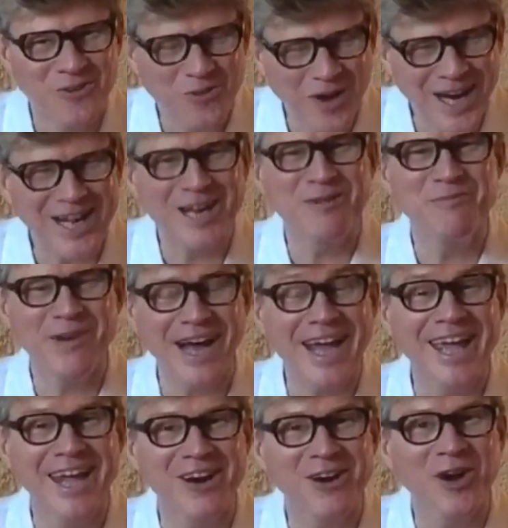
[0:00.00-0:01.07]
Welcome
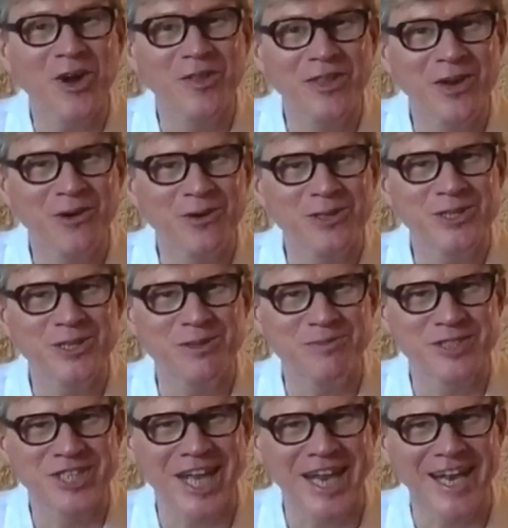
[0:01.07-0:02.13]
back here on the
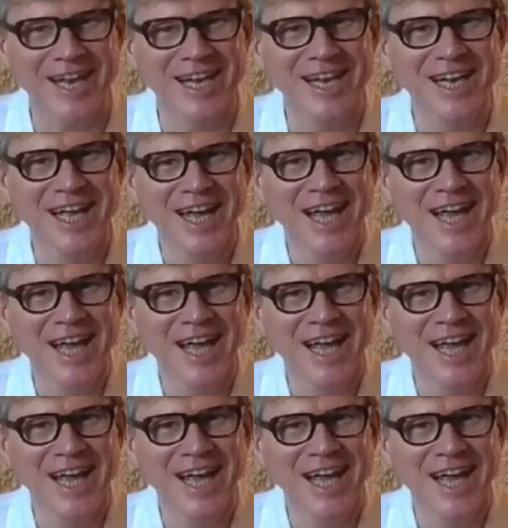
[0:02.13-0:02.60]
Osium channel.